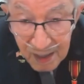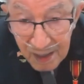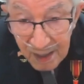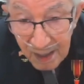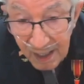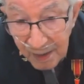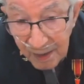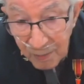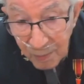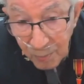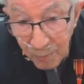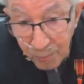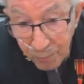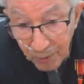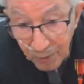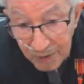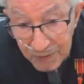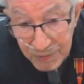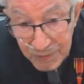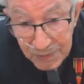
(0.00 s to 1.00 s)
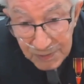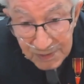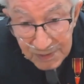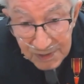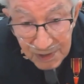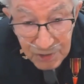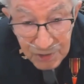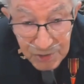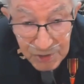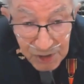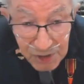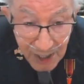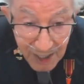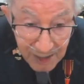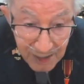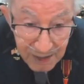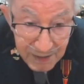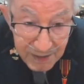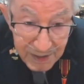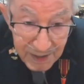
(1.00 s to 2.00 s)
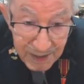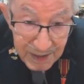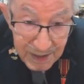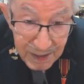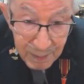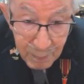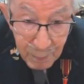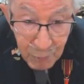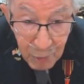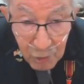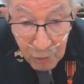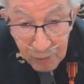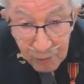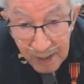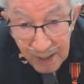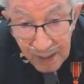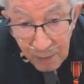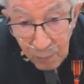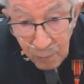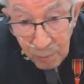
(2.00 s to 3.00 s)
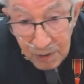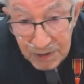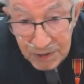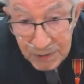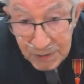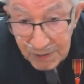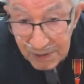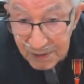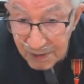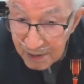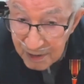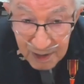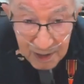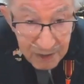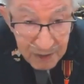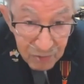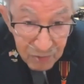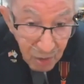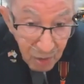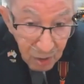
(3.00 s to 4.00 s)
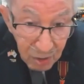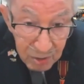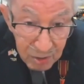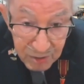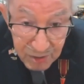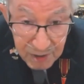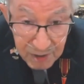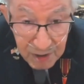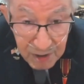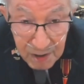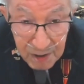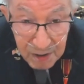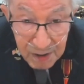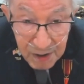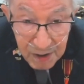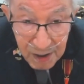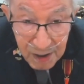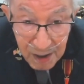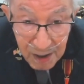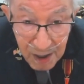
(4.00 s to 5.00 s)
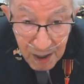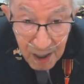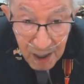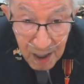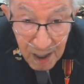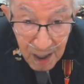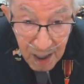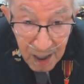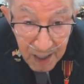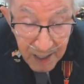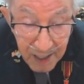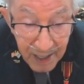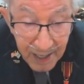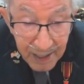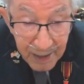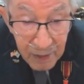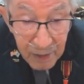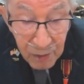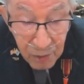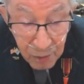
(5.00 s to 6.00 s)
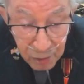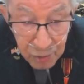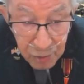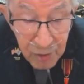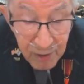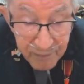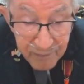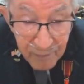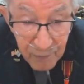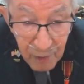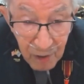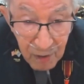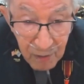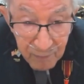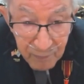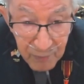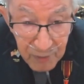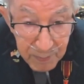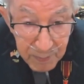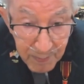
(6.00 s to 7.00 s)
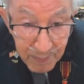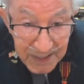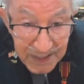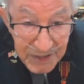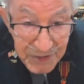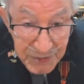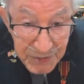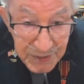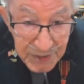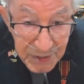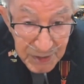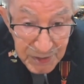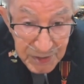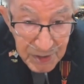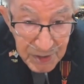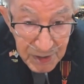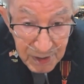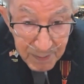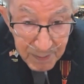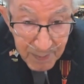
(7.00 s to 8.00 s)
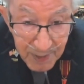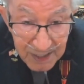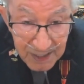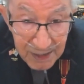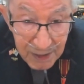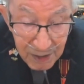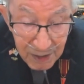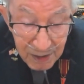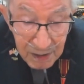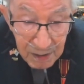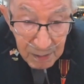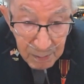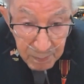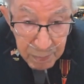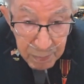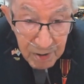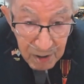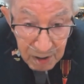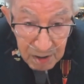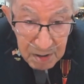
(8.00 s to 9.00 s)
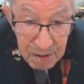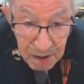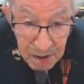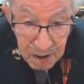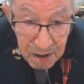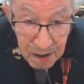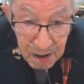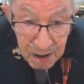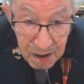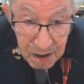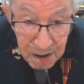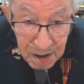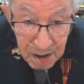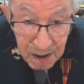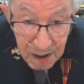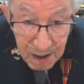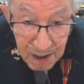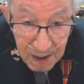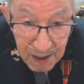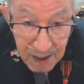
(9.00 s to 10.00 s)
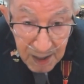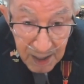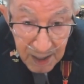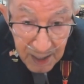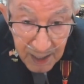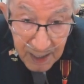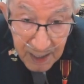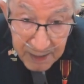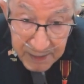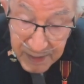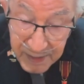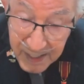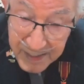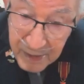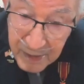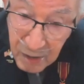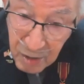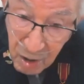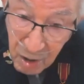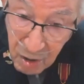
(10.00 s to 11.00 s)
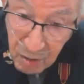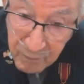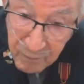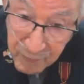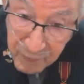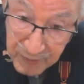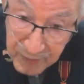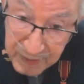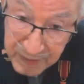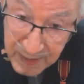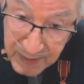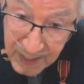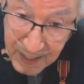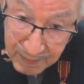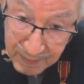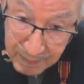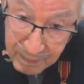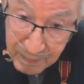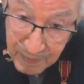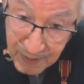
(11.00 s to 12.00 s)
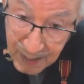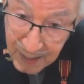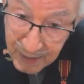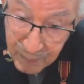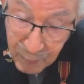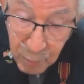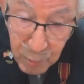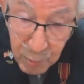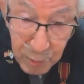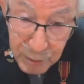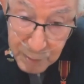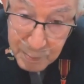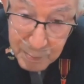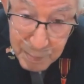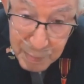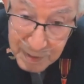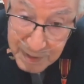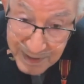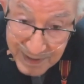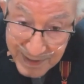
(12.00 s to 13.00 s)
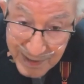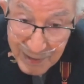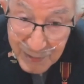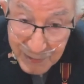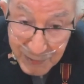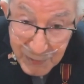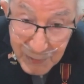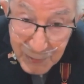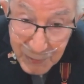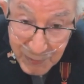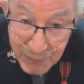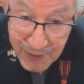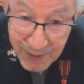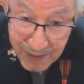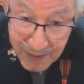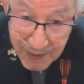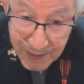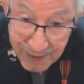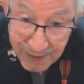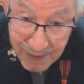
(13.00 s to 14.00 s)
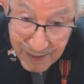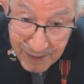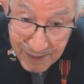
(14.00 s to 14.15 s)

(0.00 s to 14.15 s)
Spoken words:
I wasn't a child anymore, and I wasn't an adult either. I could have gone with my sister and my little brother. Had I gone with them, I wouldn't be here today.